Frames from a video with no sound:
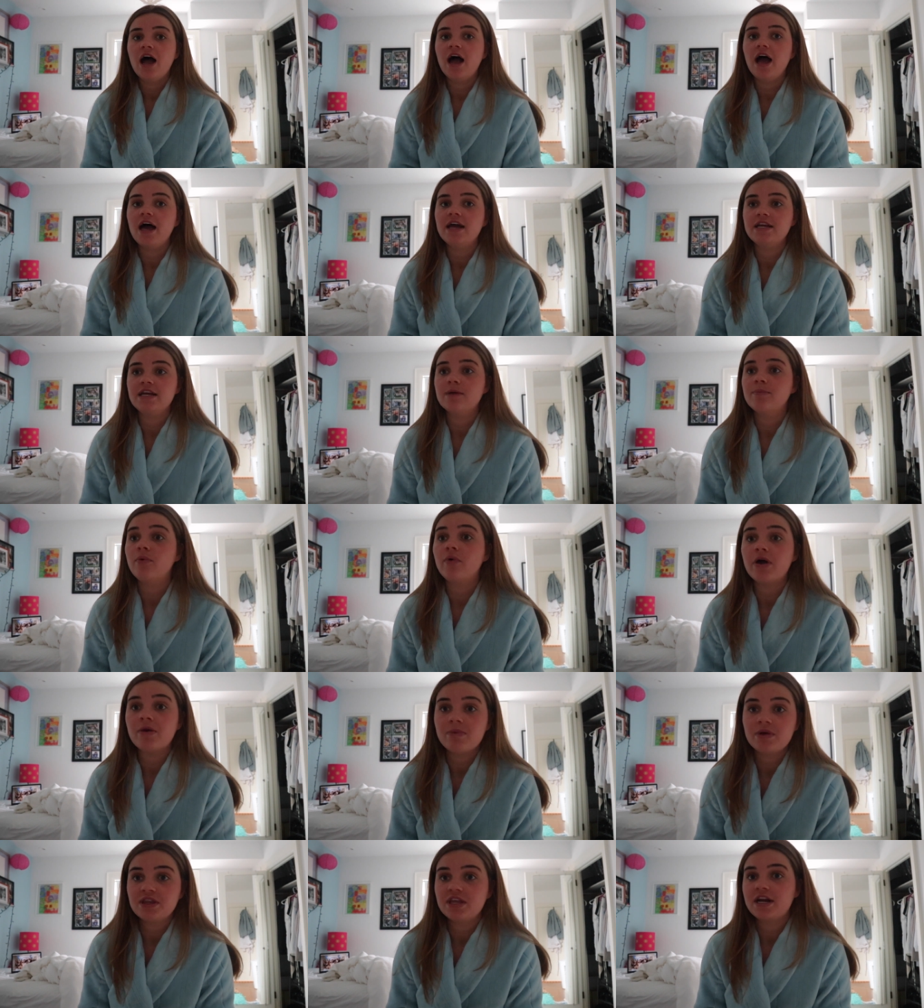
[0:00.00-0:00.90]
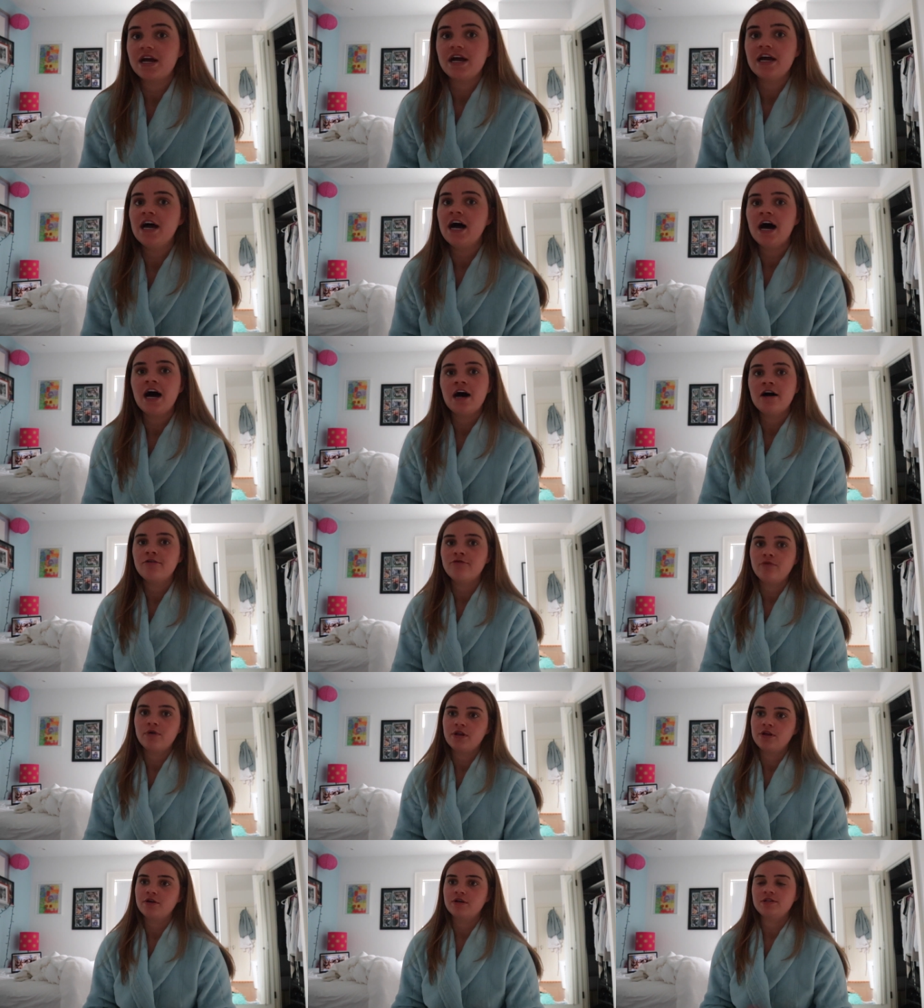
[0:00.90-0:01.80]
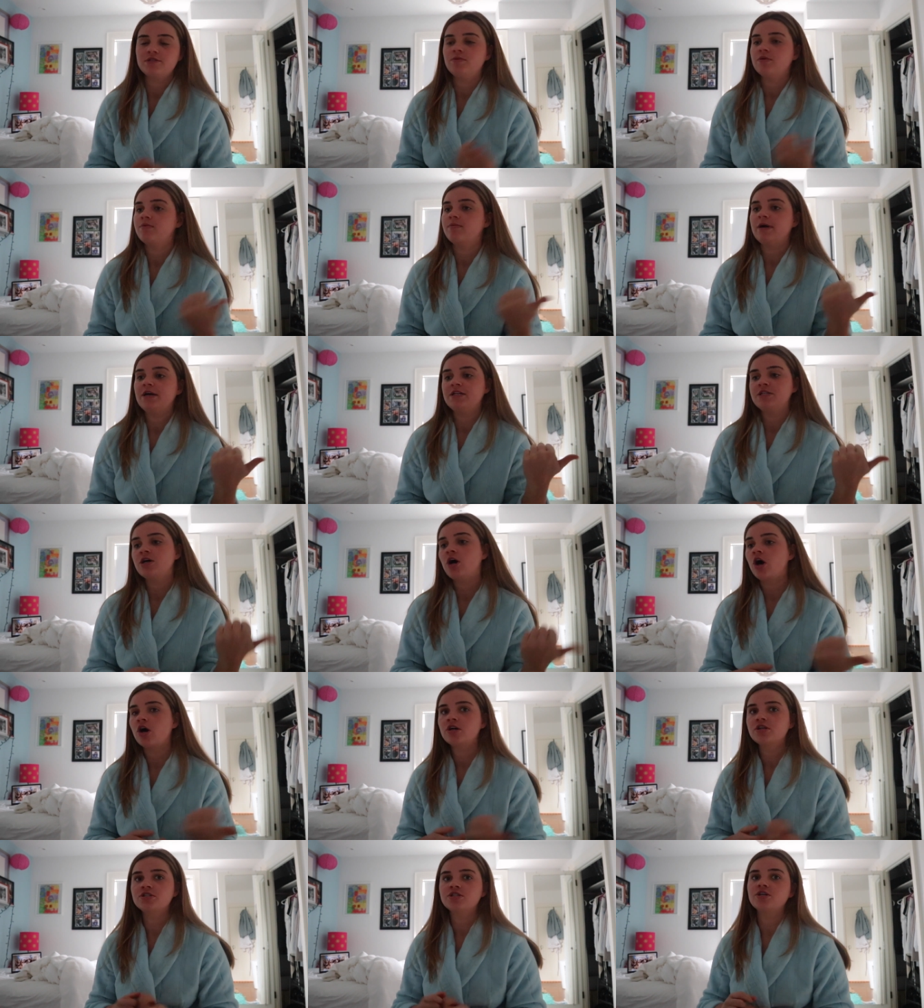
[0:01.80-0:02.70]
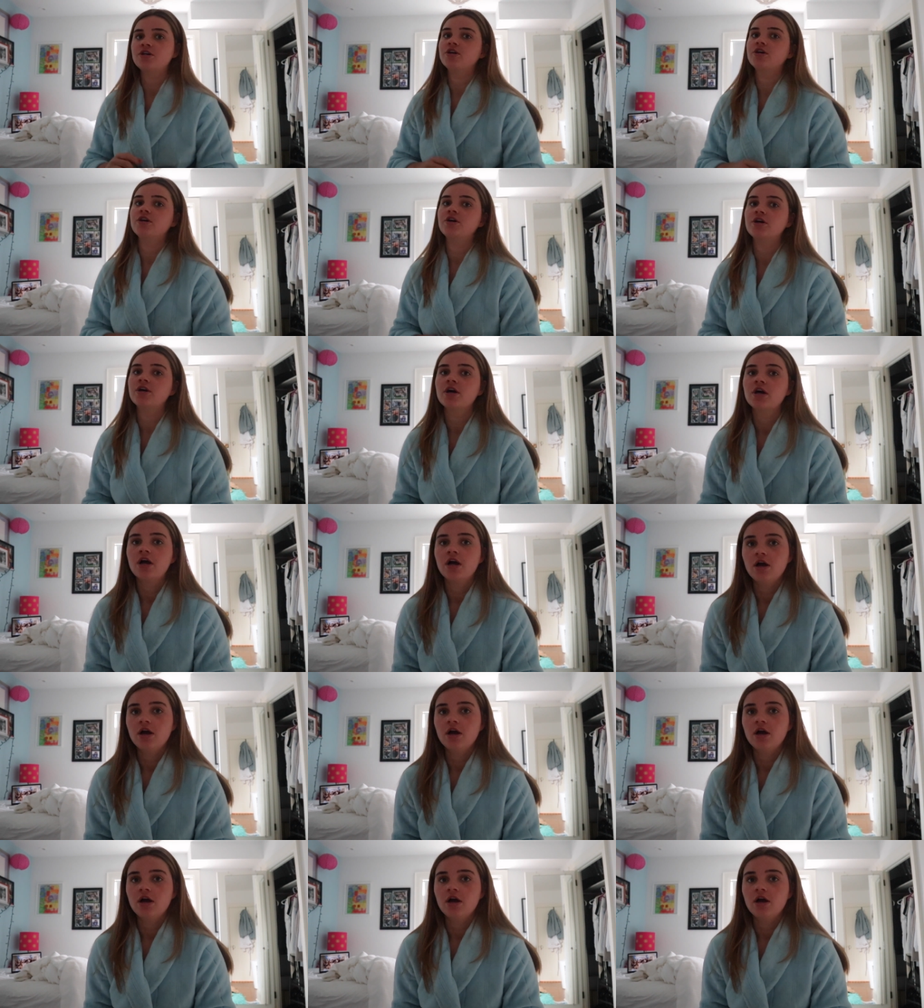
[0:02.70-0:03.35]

any appointment that I have, whether it's with my doctor,